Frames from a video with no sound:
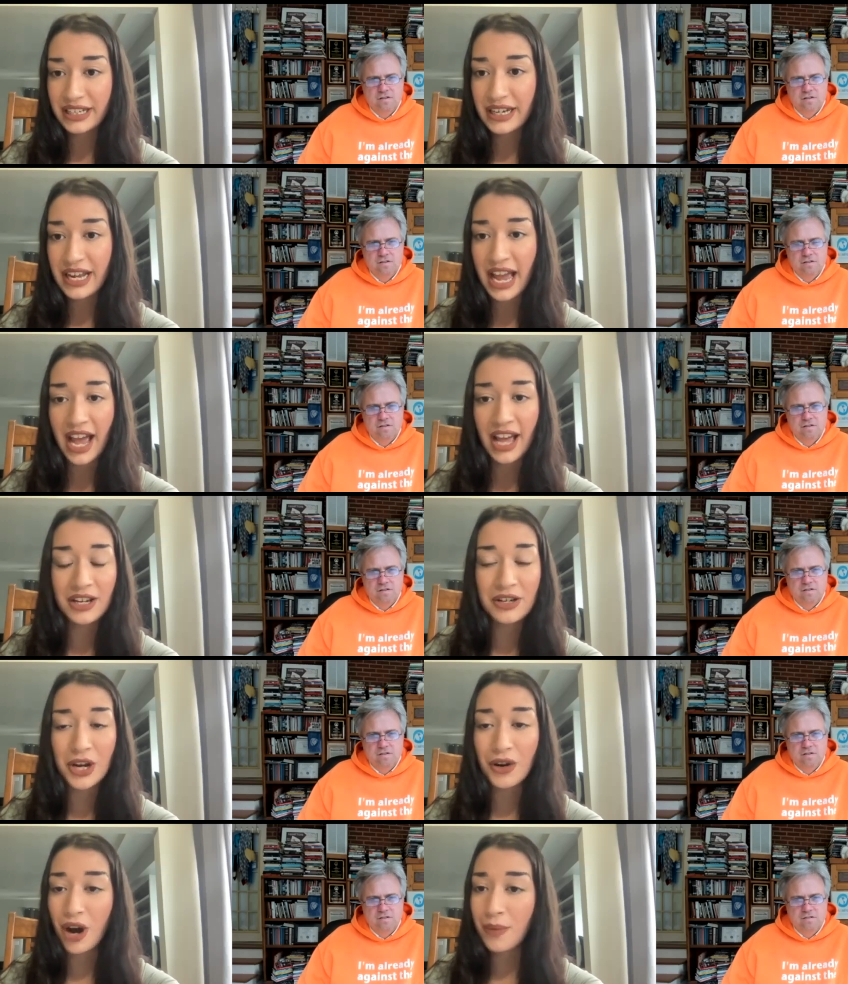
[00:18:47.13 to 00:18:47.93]
Speaker 1: It had
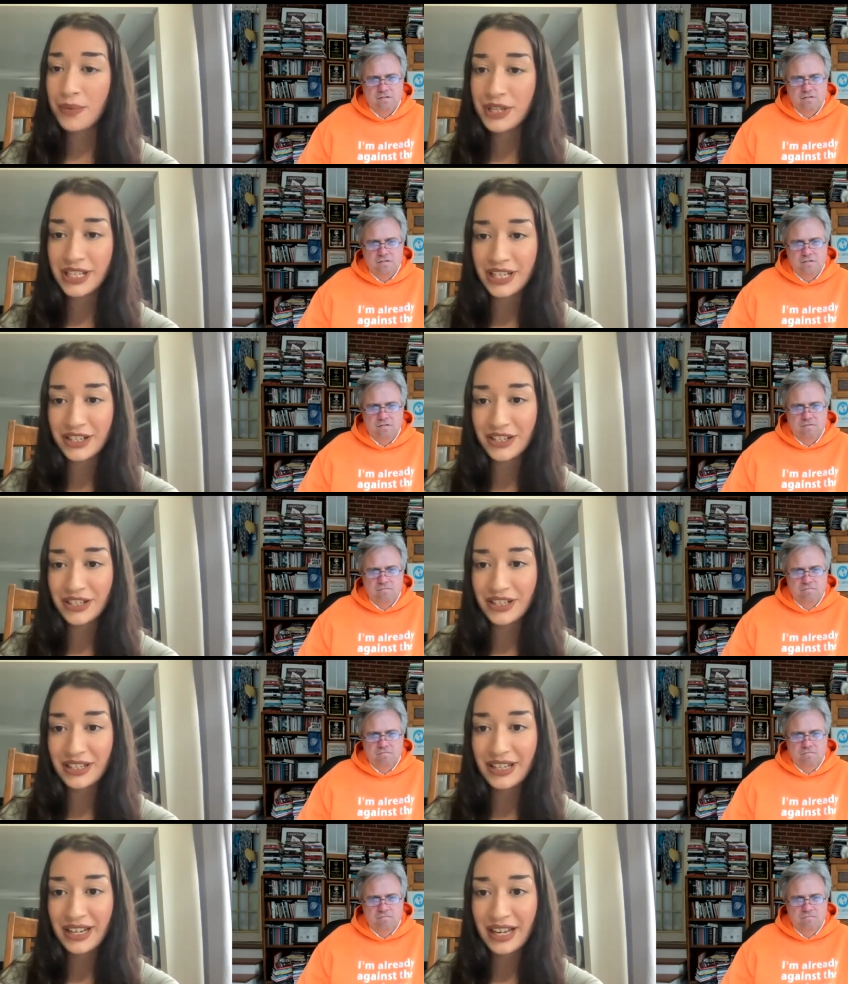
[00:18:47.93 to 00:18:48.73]
no
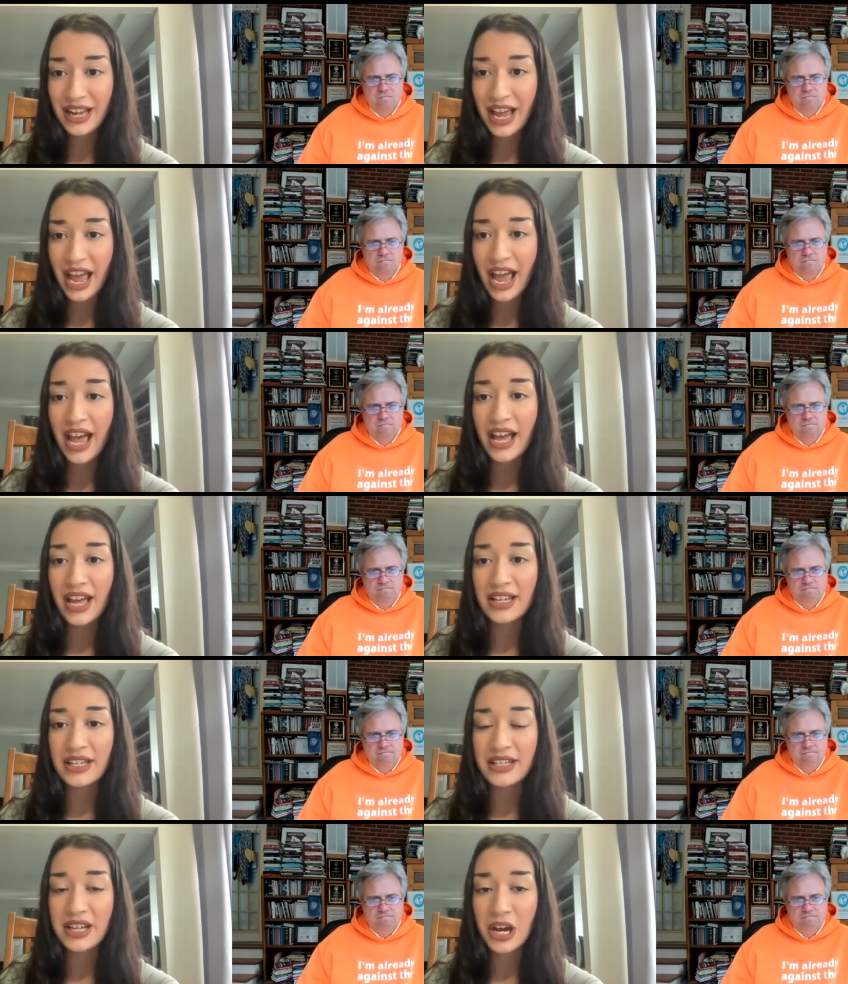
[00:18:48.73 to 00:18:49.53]
opposition,
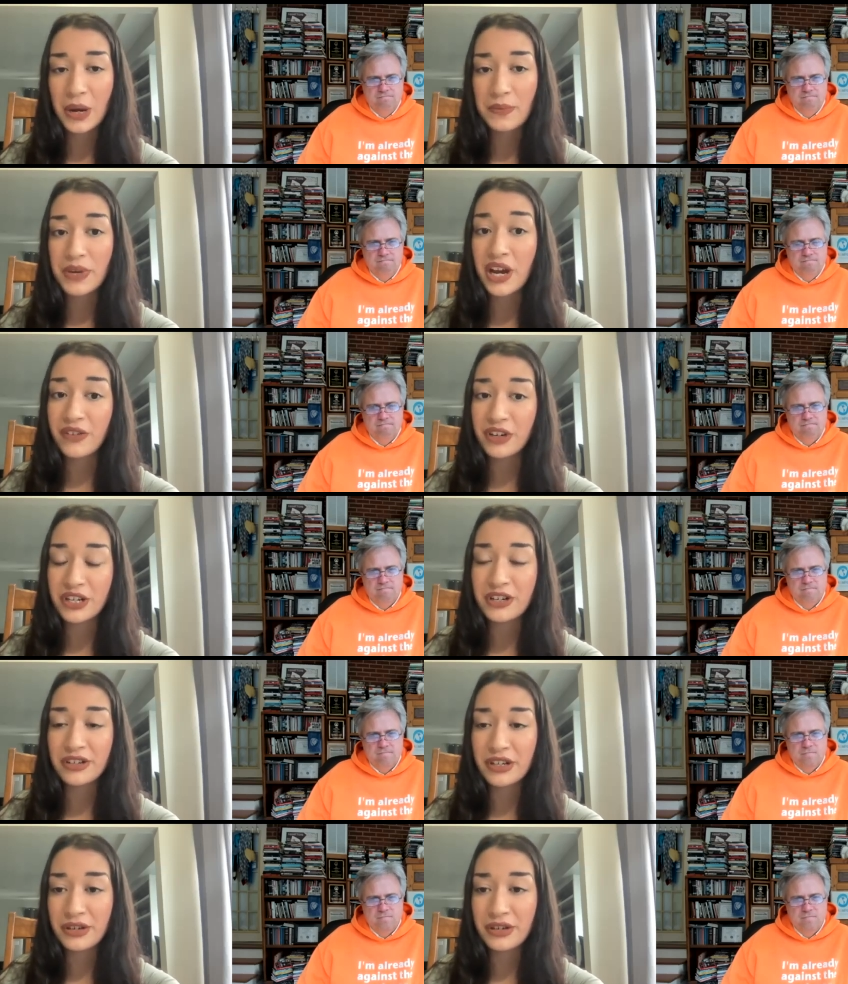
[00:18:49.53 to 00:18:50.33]
and um,
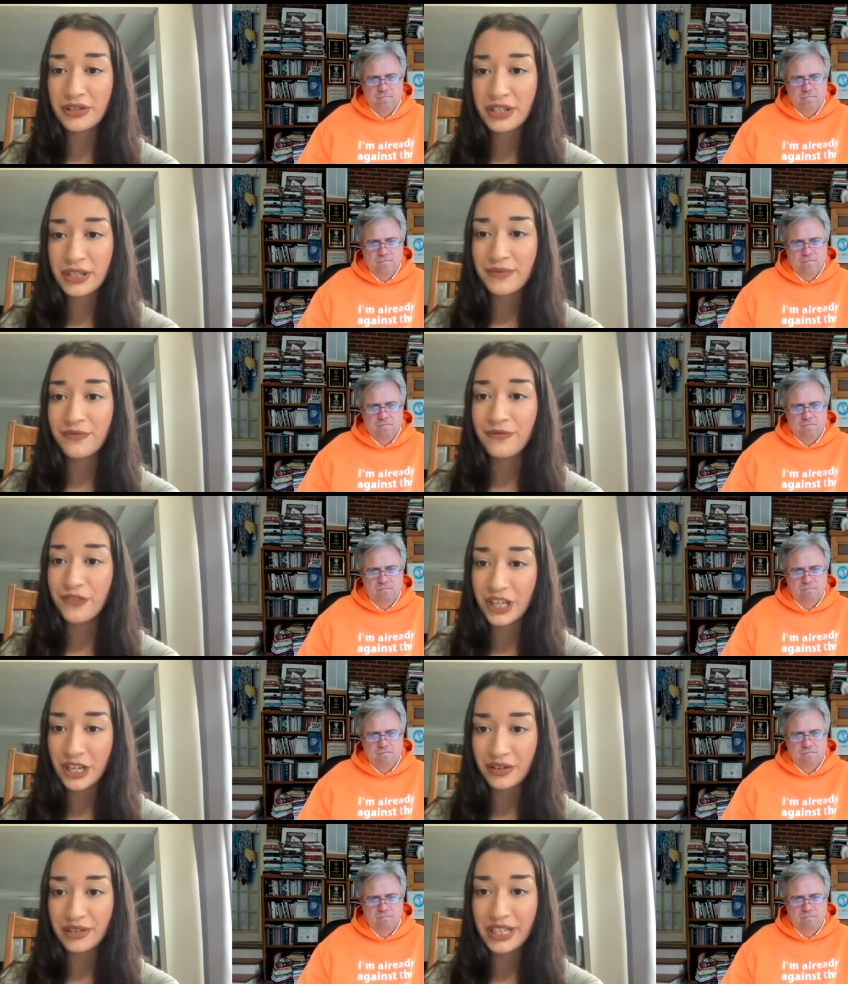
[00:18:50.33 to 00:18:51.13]
Governor Newsom
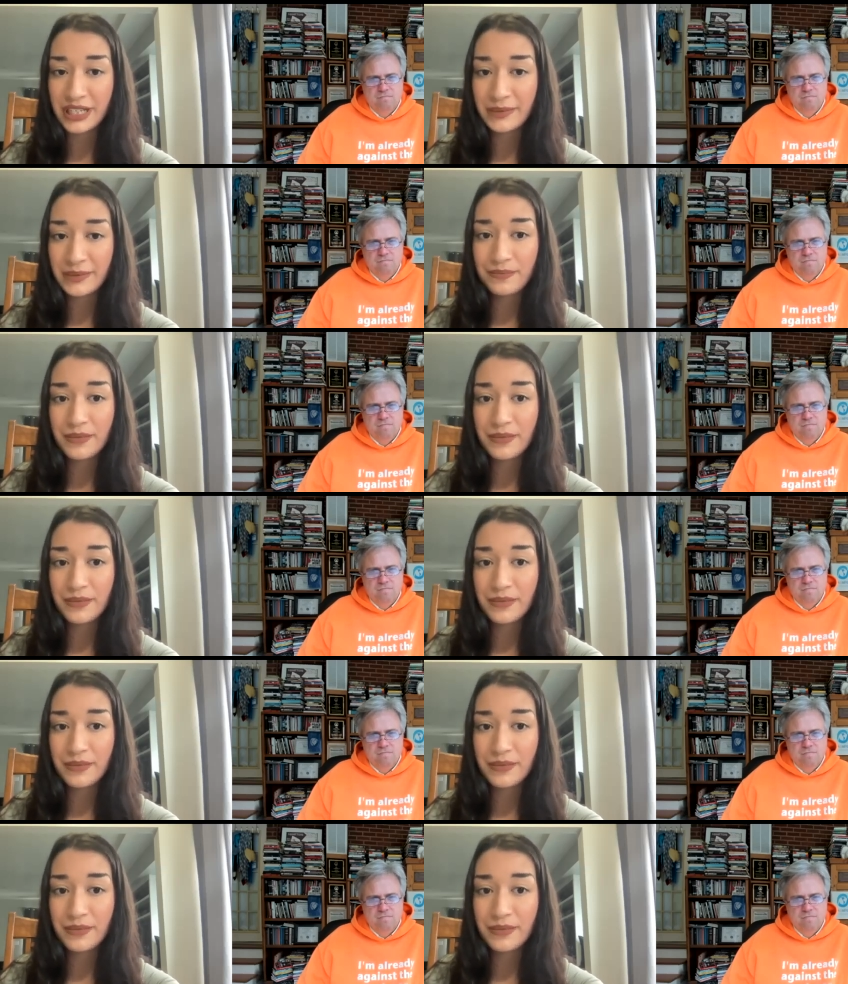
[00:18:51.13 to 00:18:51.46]
vetoed it.